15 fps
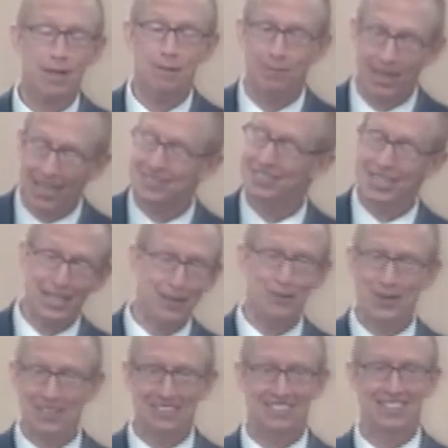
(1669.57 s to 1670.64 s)
But I tell you
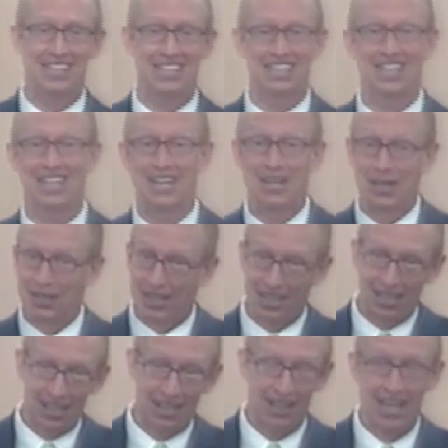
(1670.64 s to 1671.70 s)
one thing,
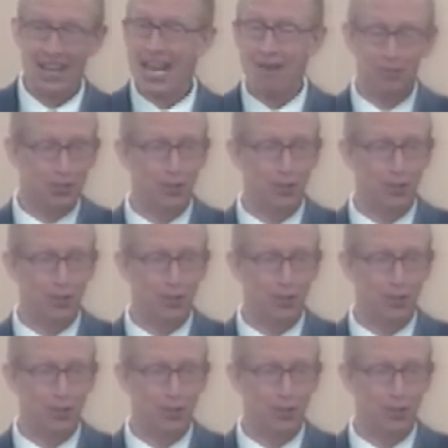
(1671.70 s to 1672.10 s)
uh, and that was on